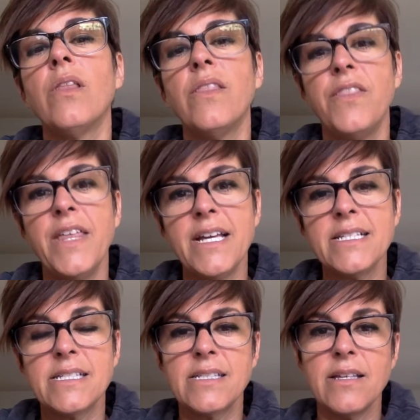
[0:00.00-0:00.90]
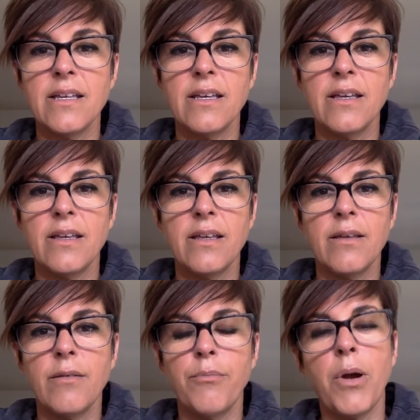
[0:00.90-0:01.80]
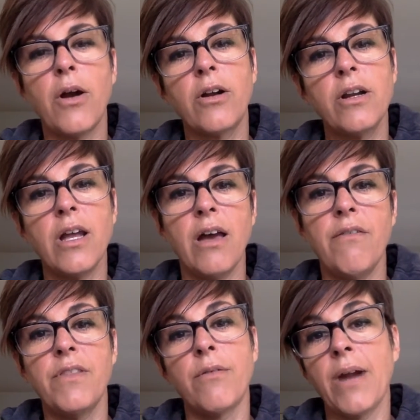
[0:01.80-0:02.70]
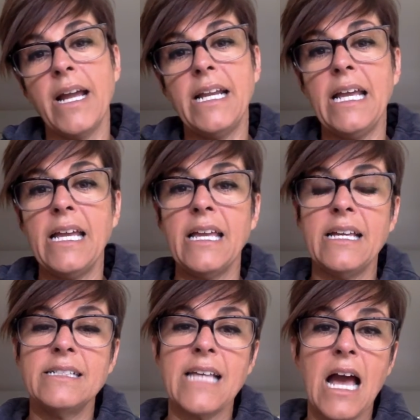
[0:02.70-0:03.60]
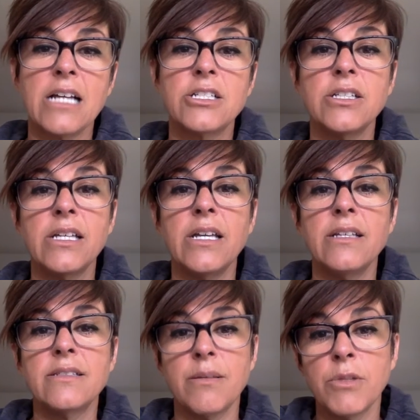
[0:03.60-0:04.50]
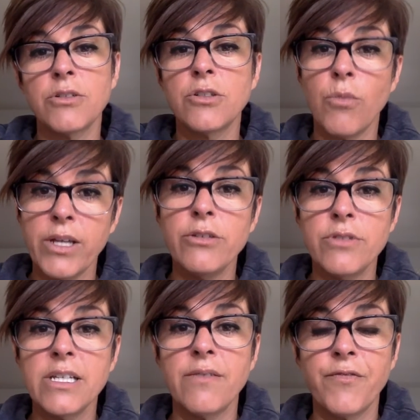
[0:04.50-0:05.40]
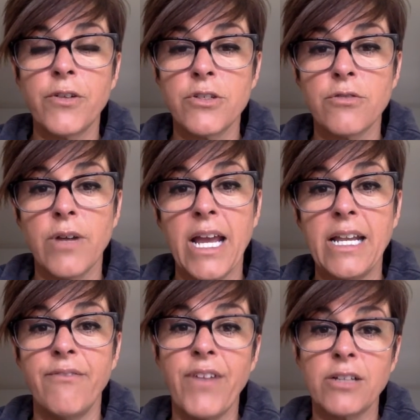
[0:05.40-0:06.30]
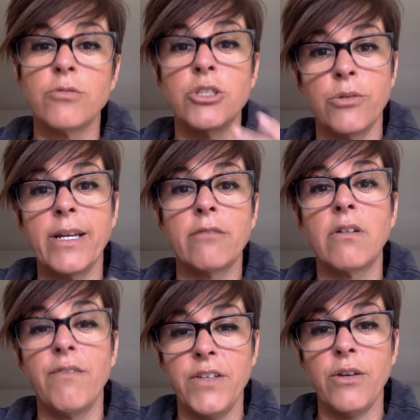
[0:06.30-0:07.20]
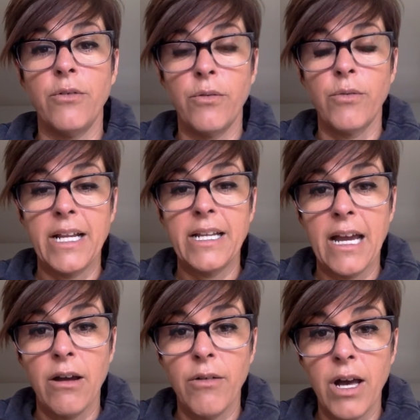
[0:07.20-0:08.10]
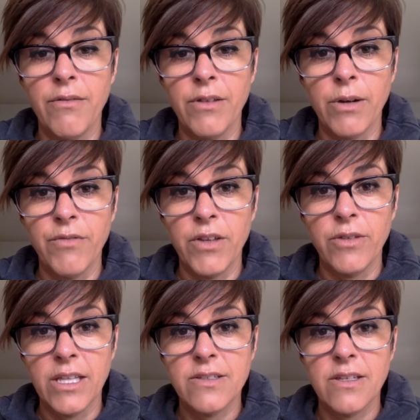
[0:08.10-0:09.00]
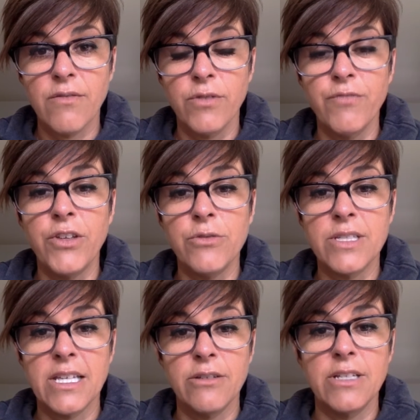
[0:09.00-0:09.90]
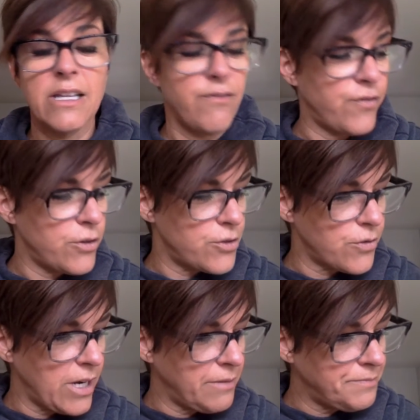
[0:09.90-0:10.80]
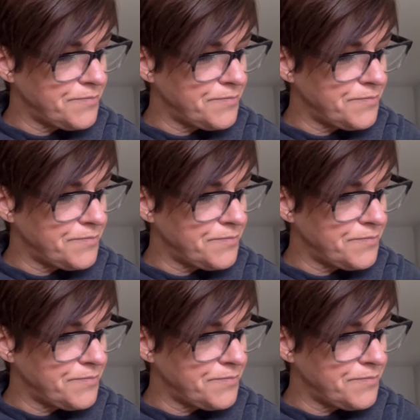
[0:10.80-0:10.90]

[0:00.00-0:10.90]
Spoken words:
This part of the writing is actually similar to what you did in first grade. In fact, we're doing a review right now of the reviews that you did in first grade.